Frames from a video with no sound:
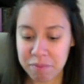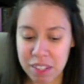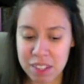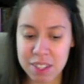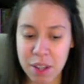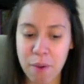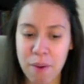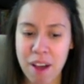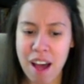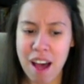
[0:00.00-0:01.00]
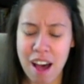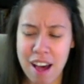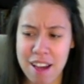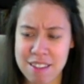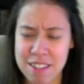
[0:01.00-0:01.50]
So
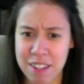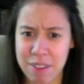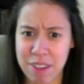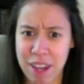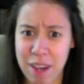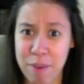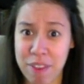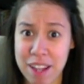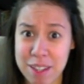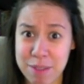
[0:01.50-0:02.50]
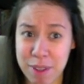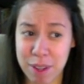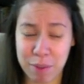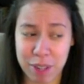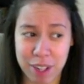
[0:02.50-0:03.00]
I was like, okay, well that's
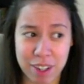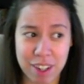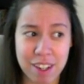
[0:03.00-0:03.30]
really weird.